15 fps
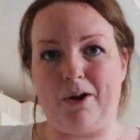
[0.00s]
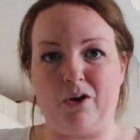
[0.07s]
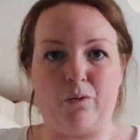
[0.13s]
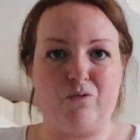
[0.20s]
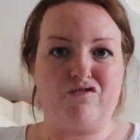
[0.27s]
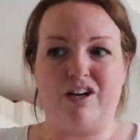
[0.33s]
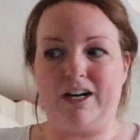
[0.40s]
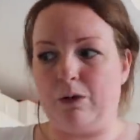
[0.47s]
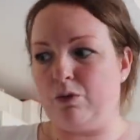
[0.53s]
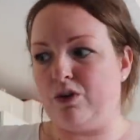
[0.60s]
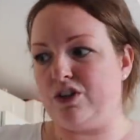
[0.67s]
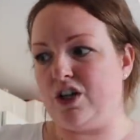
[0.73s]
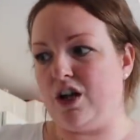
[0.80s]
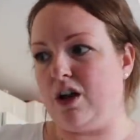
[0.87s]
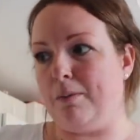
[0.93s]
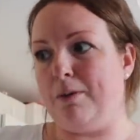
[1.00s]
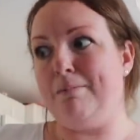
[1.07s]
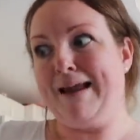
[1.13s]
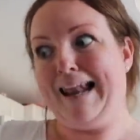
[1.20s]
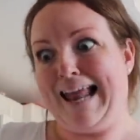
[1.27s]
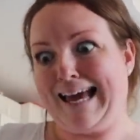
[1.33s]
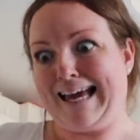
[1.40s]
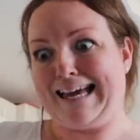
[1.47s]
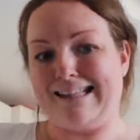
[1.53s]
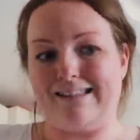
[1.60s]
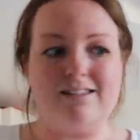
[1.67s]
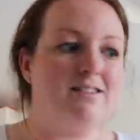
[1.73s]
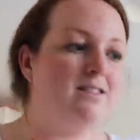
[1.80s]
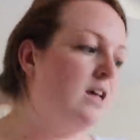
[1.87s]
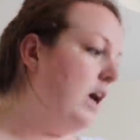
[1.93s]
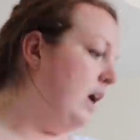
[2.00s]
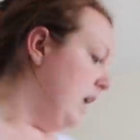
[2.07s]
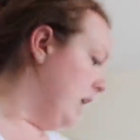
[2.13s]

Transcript: I don't really want to turn up in my leggings.